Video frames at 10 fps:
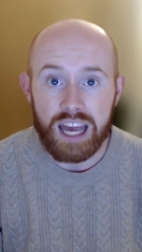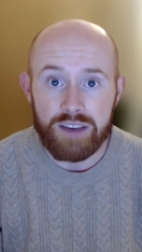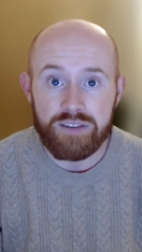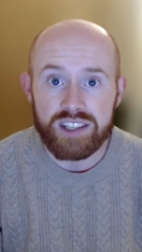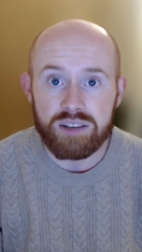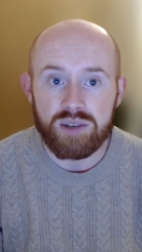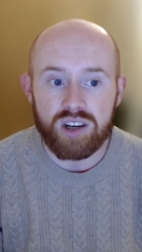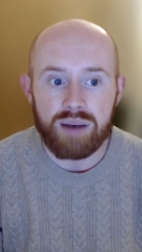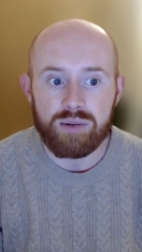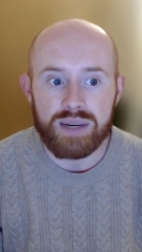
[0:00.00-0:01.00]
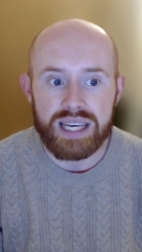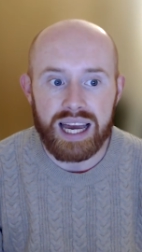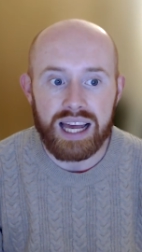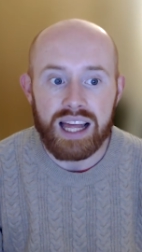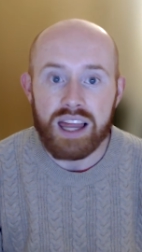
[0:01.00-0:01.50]
Every subscriber we
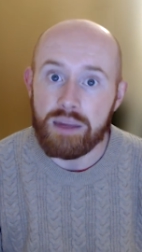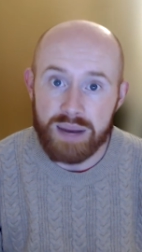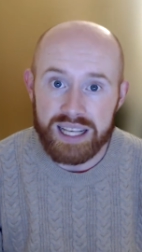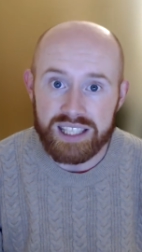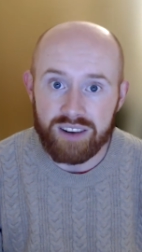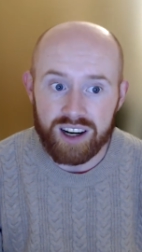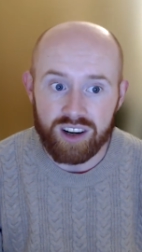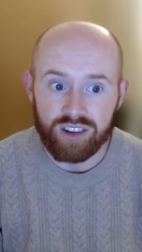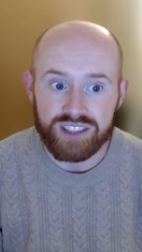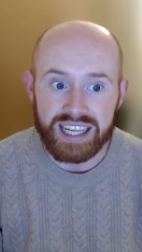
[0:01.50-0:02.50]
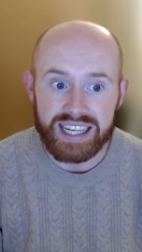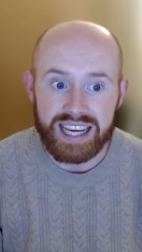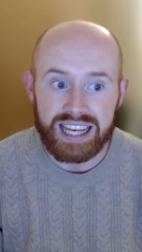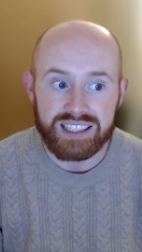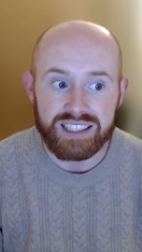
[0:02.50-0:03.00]
get, the better our content
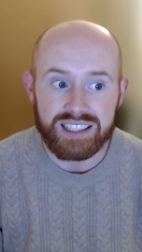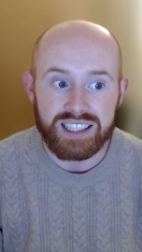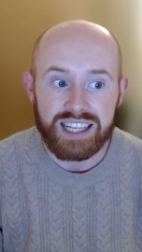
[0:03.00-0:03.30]
gets.